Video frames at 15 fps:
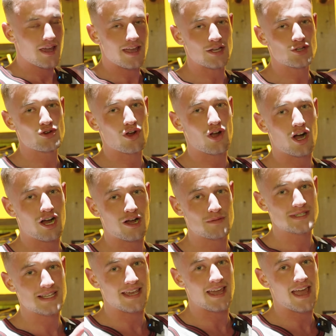intra
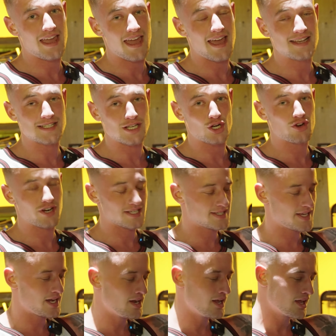carbs, EAAs and
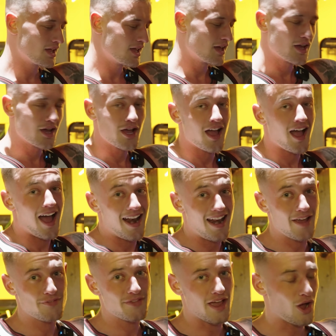creatine.
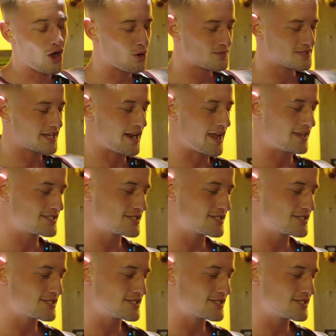Left it at home today,